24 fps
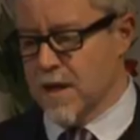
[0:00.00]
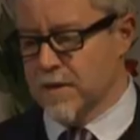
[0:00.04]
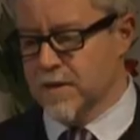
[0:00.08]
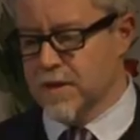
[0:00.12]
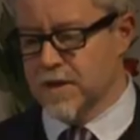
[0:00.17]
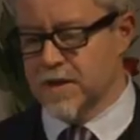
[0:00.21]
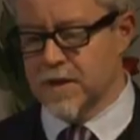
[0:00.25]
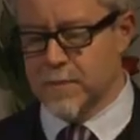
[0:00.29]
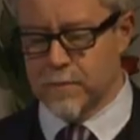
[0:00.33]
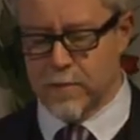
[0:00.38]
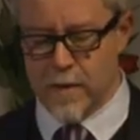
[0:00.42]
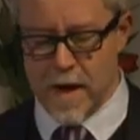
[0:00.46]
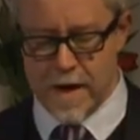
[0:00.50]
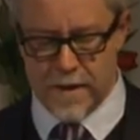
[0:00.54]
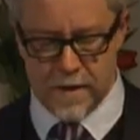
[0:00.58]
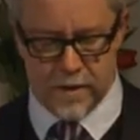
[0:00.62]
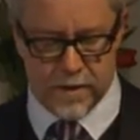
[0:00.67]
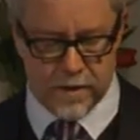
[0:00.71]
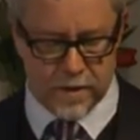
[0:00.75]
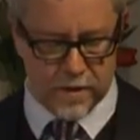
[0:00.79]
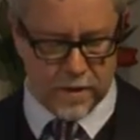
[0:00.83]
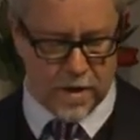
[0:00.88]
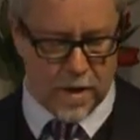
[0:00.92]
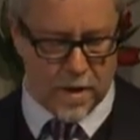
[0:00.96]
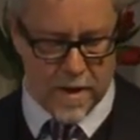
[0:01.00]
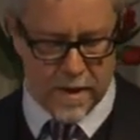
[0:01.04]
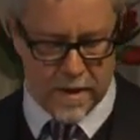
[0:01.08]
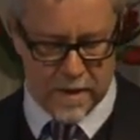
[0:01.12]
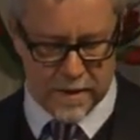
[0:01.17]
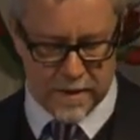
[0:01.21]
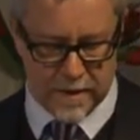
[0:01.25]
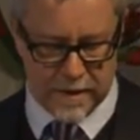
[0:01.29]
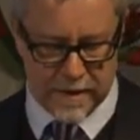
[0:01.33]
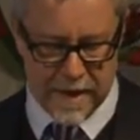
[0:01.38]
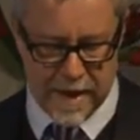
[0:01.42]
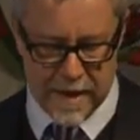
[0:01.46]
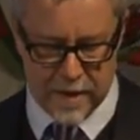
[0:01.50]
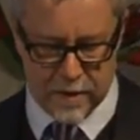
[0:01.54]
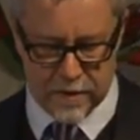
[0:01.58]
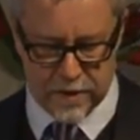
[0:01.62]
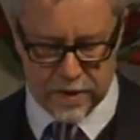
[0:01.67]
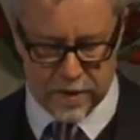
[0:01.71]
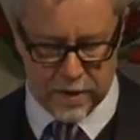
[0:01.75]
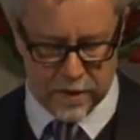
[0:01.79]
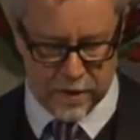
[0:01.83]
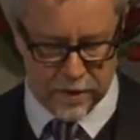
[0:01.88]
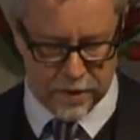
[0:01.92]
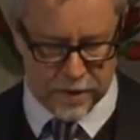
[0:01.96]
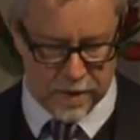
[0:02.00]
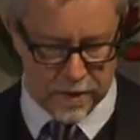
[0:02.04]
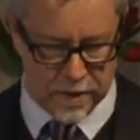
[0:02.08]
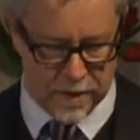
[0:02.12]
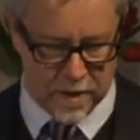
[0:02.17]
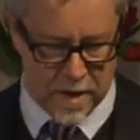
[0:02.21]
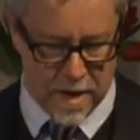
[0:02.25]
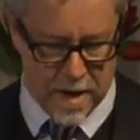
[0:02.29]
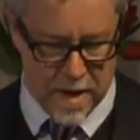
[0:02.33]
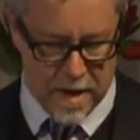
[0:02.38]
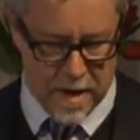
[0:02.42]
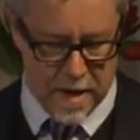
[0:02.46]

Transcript: to spread and scale solutions